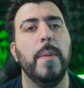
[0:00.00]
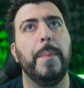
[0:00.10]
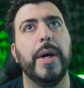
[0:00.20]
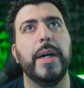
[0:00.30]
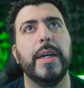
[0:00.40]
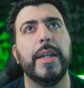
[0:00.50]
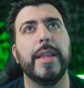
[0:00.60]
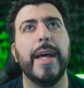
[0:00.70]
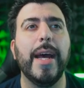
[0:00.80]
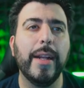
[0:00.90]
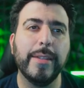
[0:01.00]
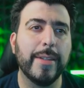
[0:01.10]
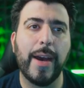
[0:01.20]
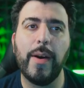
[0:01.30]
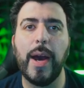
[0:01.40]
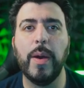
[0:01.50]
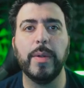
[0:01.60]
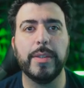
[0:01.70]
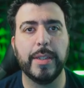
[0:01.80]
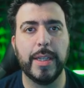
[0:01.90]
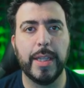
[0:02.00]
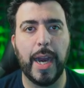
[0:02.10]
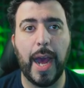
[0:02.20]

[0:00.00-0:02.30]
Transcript: But that is how I would say that